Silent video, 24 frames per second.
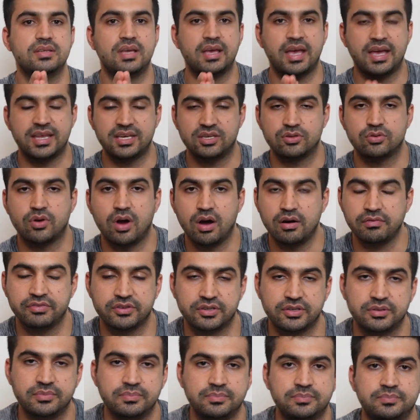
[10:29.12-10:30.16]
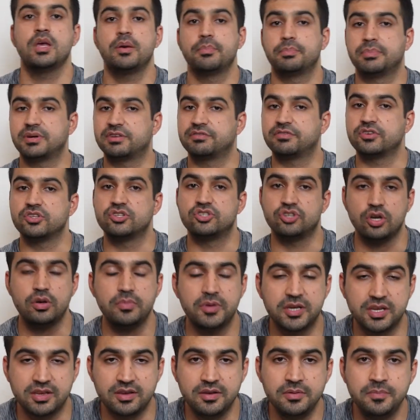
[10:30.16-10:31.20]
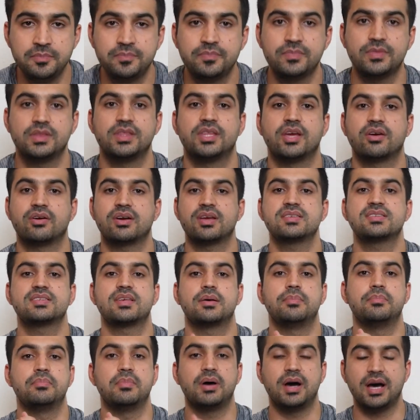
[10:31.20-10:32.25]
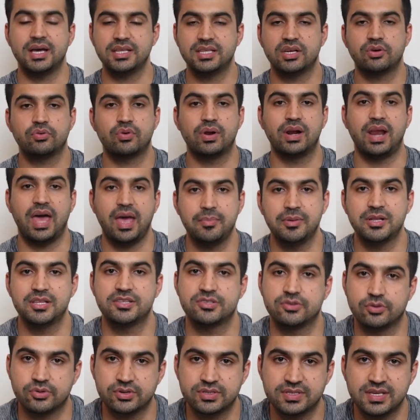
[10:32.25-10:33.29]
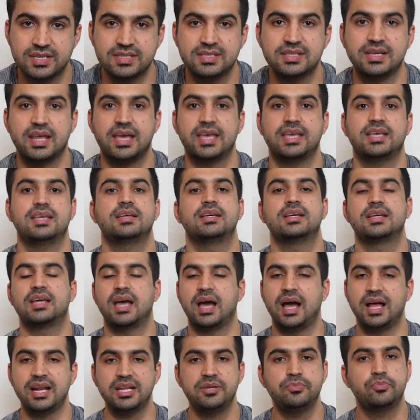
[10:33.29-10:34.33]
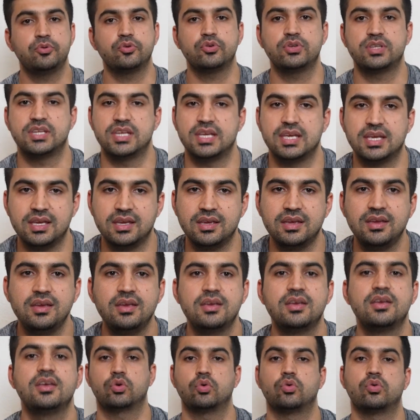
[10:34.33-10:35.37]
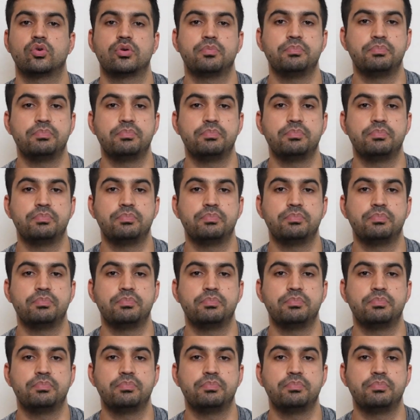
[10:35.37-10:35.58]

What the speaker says: had to offer. But for Germany, there are some other reliable sources like Gehalt.de or